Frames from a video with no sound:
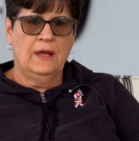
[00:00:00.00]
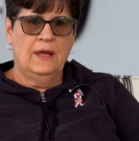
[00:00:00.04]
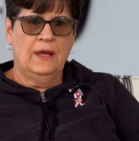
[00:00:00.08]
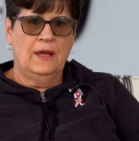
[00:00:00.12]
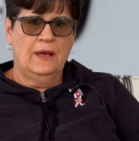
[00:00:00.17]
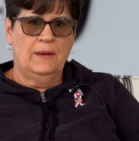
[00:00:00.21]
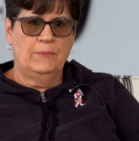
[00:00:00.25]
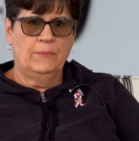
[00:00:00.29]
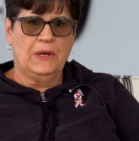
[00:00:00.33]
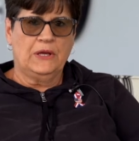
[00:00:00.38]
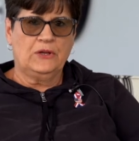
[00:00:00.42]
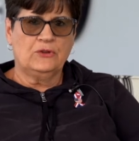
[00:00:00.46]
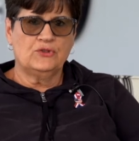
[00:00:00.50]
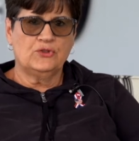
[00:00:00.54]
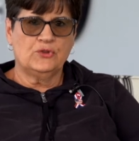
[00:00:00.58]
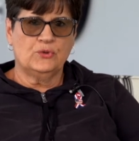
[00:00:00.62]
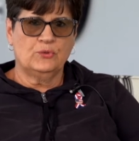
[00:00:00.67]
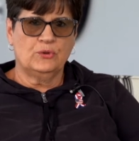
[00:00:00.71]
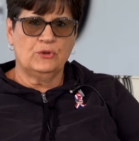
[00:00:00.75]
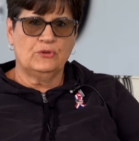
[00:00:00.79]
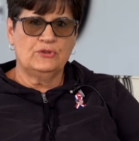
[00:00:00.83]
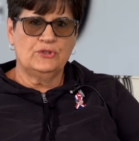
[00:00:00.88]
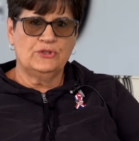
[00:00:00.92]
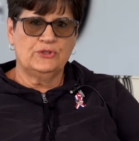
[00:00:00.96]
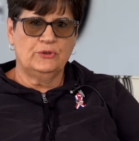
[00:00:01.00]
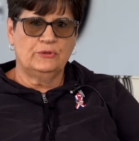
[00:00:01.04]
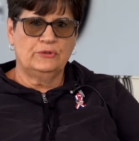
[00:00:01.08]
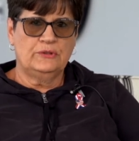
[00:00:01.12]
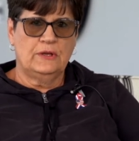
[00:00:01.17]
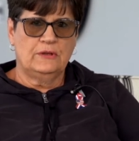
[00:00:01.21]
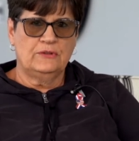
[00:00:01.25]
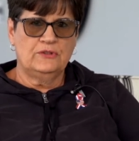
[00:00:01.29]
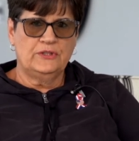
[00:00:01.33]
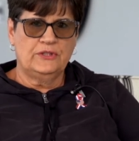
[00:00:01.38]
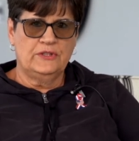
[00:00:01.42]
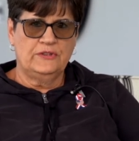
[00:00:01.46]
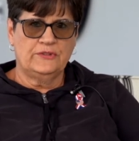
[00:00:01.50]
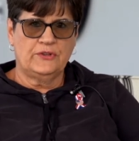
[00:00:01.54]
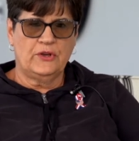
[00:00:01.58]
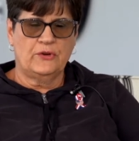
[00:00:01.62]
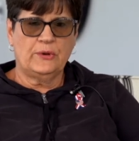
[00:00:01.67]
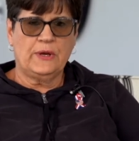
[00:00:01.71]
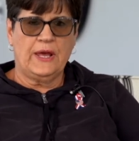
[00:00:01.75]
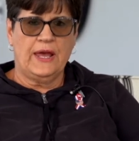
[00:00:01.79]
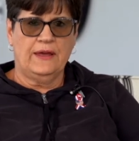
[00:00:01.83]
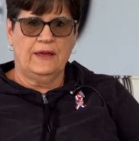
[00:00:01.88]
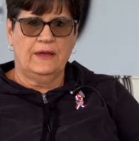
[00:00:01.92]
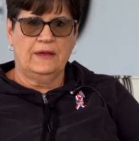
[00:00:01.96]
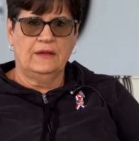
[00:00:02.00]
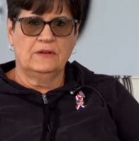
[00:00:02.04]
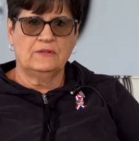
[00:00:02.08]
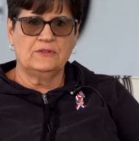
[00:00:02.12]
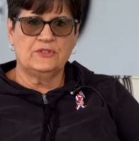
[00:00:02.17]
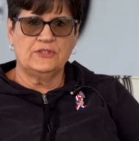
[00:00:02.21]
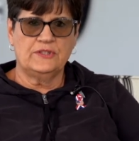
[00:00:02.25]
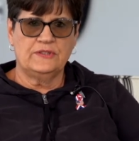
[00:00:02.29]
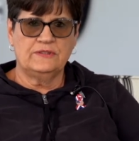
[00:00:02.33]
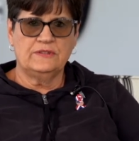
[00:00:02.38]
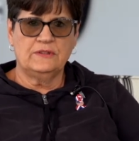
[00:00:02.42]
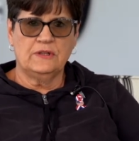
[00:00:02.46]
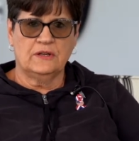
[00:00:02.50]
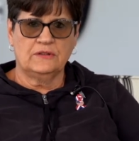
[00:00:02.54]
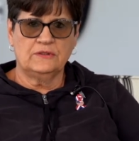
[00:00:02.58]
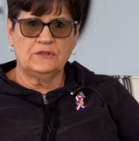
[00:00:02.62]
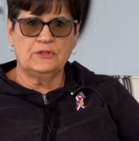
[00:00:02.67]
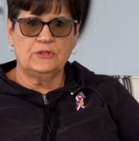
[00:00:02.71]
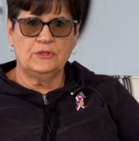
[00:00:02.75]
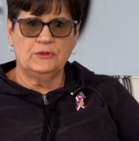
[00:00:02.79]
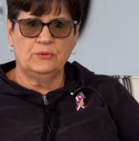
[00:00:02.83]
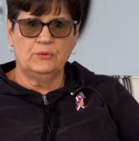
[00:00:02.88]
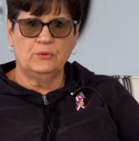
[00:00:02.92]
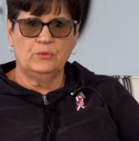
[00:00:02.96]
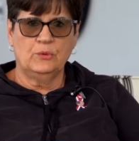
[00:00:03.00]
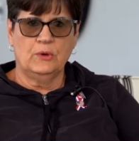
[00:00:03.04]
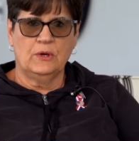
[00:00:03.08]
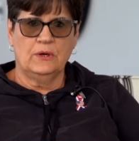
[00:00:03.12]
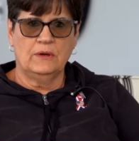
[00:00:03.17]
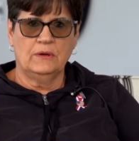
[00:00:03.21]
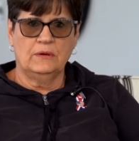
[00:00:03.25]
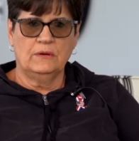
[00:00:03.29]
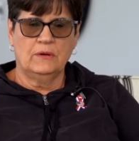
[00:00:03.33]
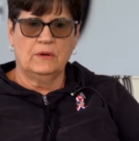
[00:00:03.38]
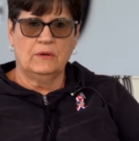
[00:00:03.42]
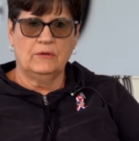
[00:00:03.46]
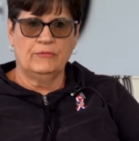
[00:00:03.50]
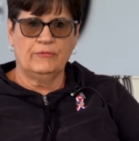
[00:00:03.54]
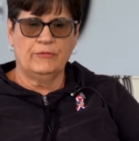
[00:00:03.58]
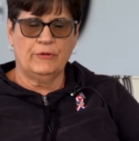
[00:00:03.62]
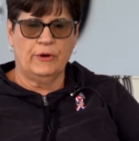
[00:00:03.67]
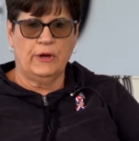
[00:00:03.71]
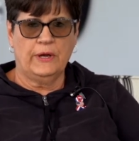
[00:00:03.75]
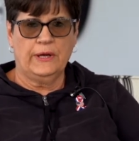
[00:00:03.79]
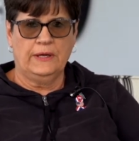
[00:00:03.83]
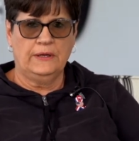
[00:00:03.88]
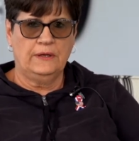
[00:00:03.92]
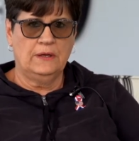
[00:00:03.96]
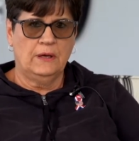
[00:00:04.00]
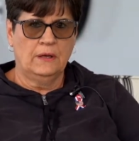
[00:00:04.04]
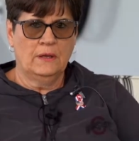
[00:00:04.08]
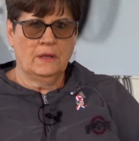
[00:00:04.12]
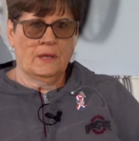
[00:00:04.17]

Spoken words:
and make sure she's okay and she's not too afraid?"